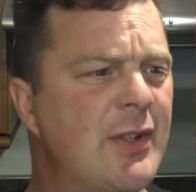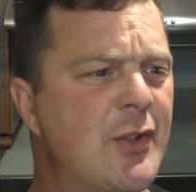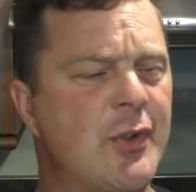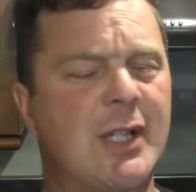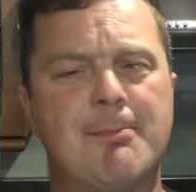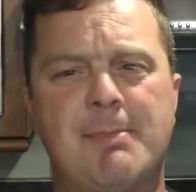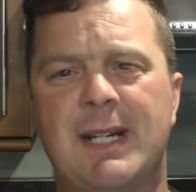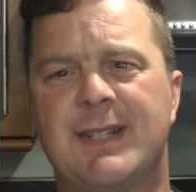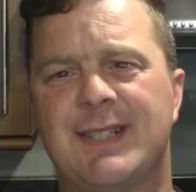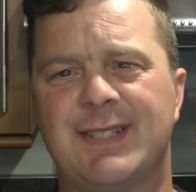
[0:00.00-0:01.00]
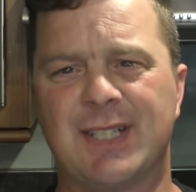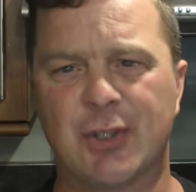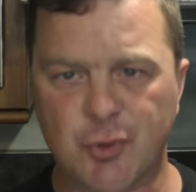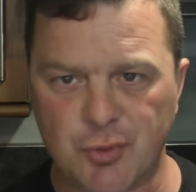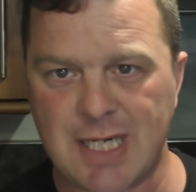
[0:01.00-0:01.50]
The drinkability is
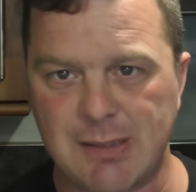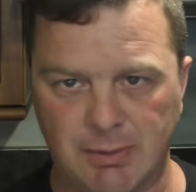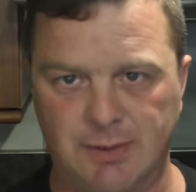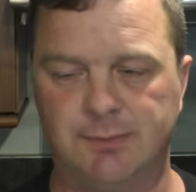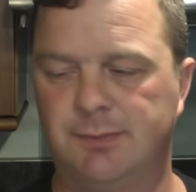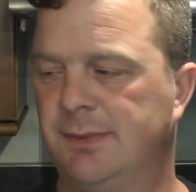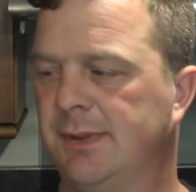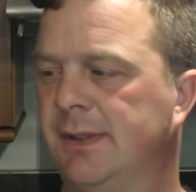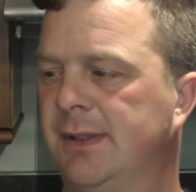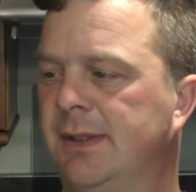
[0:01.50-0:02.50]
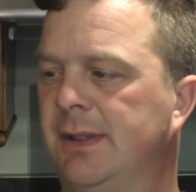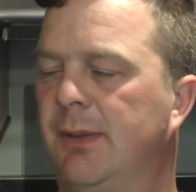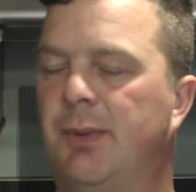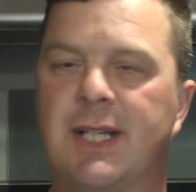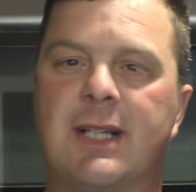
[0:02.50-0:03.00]
incredible
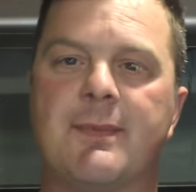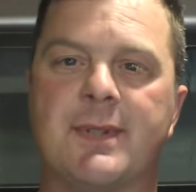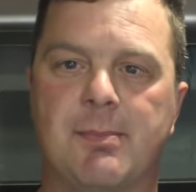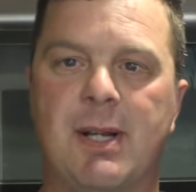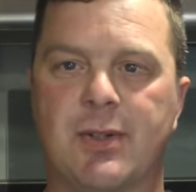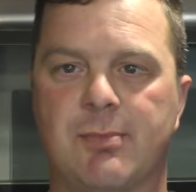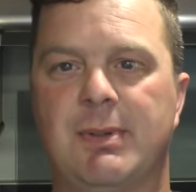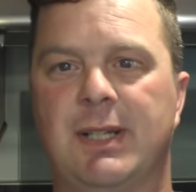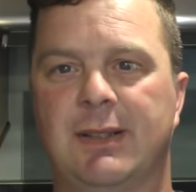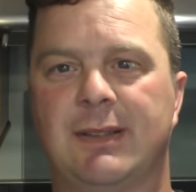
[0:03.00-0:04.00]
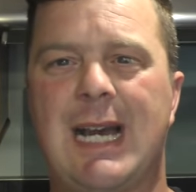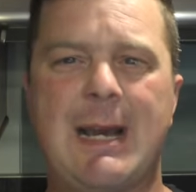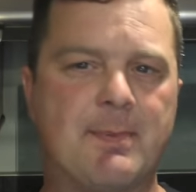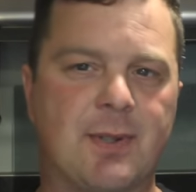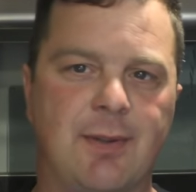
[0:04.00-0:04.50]
when it comes to Belgian beer.
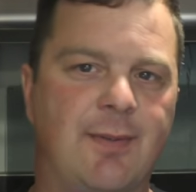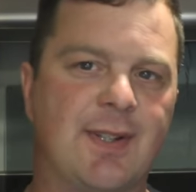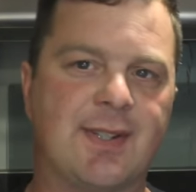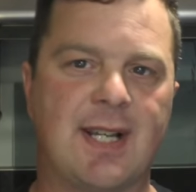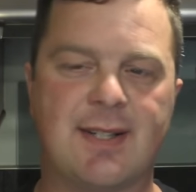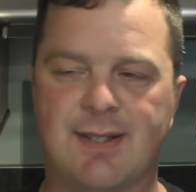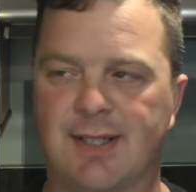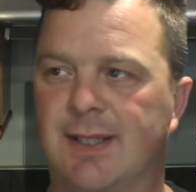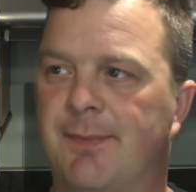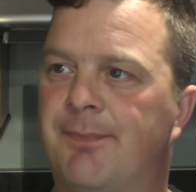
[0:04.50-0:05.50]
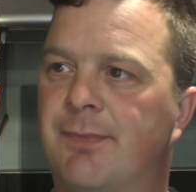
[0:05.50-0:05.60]
Absolutely fantastic.